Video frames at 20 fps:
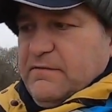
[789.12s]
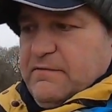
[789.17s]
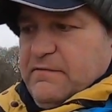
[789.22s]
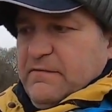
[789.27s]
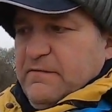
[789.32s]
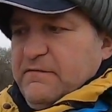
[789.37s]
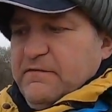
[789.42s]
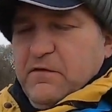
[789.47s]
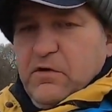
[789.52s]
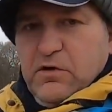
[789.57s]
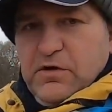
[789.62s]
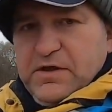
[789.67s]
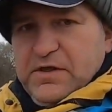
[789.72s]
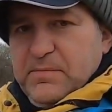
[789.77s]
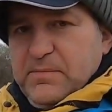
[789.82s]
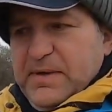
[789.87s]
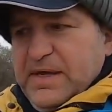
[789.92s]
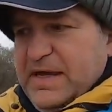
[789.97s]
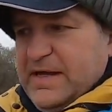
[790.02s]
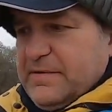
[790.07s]
fall of the
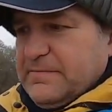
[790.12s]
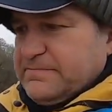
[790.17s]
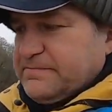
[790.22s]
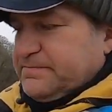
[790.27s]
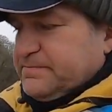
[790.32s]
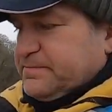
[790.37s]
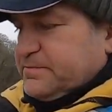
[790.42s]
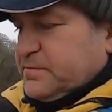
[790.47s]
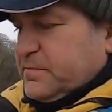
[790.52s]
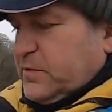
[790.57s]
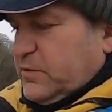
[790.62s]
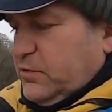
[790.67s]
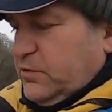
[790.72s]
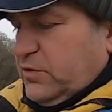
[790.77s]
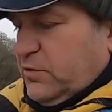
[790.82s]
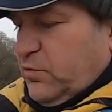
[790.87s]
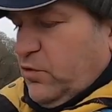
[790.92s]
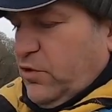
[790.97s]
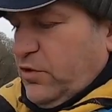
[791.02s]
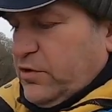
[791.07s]
bait through the
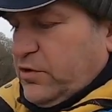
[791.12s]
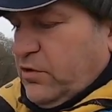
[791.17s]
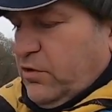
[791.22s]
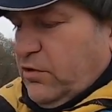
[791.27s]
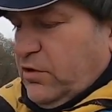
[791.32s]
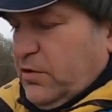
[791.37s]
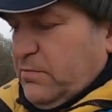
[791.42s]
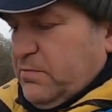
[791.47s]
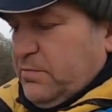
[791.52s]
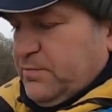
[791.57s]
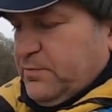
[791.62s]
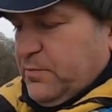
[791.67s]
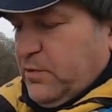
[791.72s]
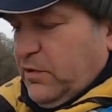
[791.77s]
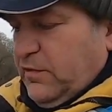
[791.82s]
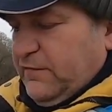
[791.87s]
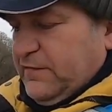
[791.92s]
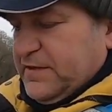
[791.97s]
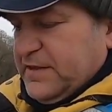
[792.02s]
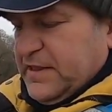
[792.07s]
water column,
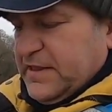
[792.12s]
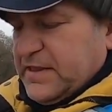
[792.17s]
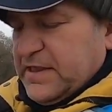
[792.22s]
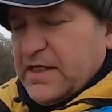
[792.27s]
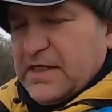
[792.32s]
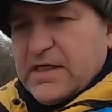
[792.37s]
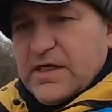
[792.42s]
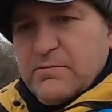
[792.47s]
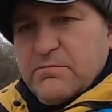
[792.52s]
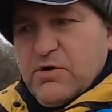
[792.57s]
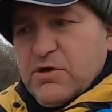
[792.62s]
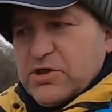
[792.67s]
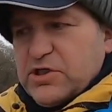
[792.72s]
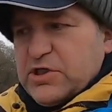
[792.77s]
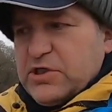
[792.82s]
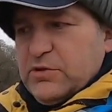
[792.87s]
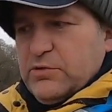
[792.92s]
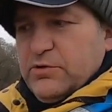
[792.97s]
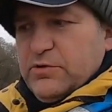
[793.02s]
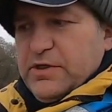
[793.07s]
obviously sinking much
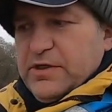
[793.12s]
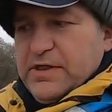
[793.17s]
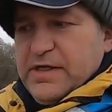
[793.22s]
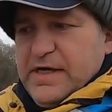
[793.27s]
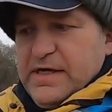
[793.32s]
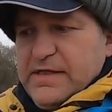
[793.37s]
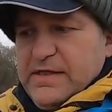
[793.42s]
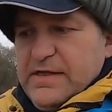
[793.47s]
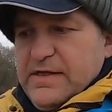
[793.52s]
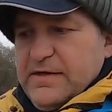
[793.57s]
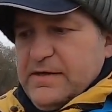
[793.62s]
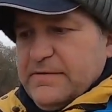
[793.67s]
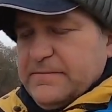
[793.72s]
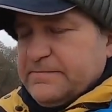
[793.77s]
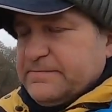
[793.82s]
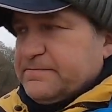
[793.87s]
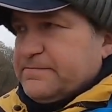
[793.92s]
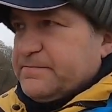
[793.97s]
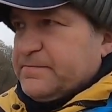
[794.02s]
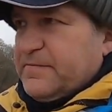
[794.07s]
slower than the
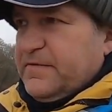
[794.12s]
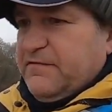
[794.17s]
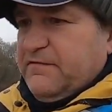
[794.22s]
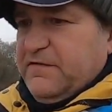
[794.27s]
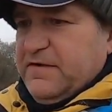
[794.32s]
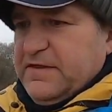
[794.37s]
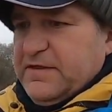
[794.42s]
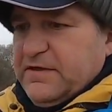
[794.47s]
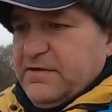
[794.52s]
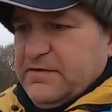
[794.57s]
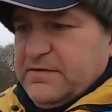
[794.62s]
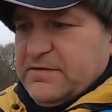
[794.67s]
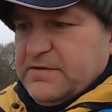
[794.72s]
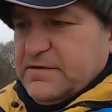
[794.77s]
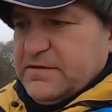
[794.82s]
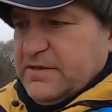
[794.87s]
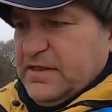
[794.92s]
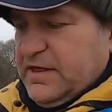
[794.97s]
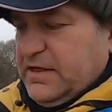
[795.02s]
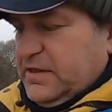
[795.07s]
feeder,
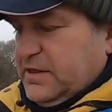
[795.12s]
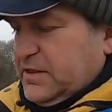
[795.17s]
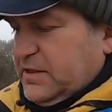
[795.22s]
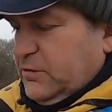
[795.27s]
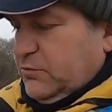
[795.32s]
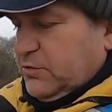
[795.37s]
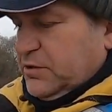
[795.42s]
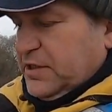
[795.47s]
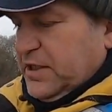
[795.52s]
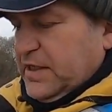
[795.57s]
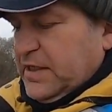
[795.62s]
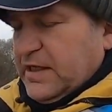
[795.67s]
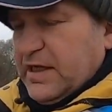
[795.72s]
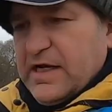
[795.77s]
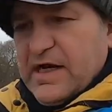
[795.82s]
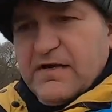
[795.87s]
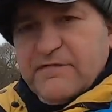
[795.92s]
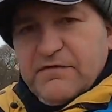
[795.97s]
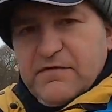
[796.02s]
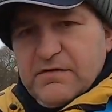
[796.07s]
and it's still sinking
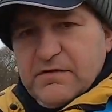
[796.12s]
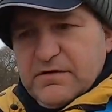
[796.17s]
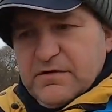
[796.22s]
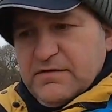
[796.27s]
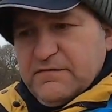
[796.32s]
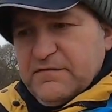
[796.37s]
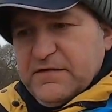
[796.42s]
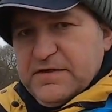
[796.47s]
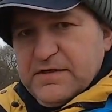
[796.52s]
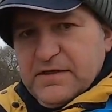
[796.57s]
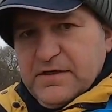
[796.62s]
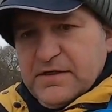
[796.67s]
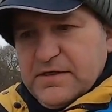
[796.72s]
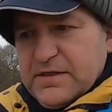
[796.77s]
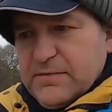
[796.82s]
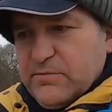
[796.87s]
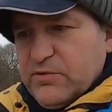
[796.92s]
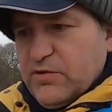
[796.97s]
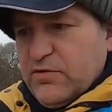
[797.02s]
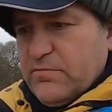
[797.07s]
after the feeder hits the
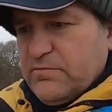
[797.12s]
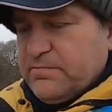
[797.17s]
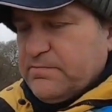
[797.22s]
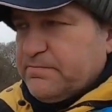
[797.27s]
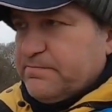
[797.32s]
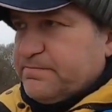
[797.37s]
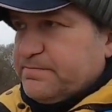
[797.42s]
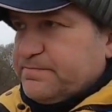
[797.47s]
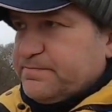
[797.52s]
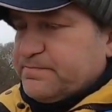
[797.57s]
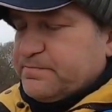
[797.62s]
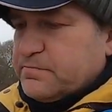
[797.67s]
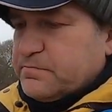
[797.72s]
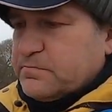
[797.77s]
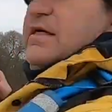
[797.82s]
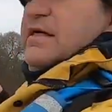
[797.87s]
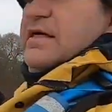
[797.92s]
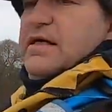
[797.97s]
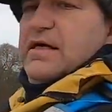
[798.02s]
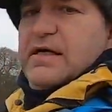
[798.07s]
bottom.
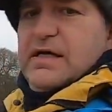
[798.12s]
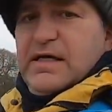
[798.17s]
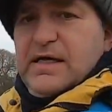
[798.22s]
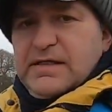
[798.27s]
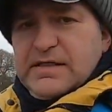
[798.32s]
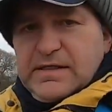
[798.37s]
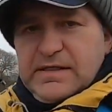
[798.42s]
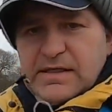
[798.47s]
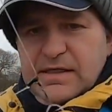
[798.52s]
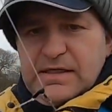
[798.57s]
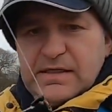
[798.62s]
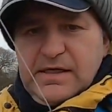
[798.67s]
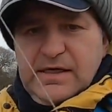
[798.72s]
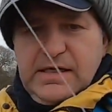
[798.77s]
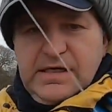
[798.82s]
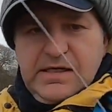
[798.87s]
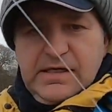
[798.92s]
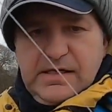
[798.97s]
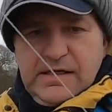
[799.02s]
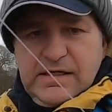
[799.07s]
As I said,
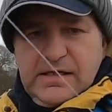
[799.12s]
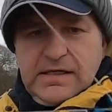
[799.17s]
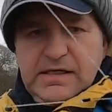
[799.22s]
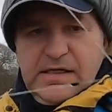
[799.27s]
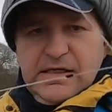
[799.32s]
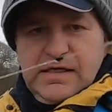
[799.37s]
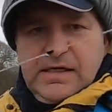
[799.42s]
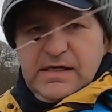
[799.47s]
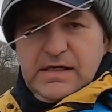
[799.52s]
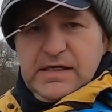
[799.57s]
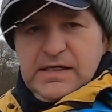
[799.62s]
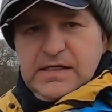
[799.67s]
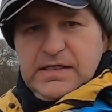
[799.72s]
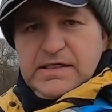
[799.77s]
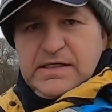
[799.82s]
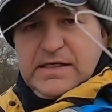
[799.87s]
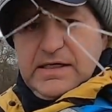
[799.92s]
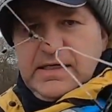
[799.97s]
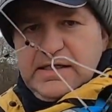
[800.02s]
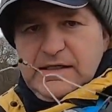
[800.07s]

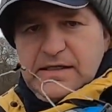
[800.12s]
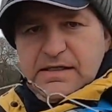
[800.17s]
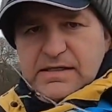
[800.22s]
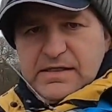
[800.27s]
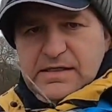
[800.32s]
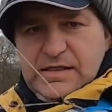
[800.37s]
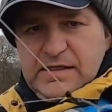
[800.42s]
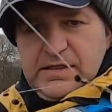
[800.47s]
sliding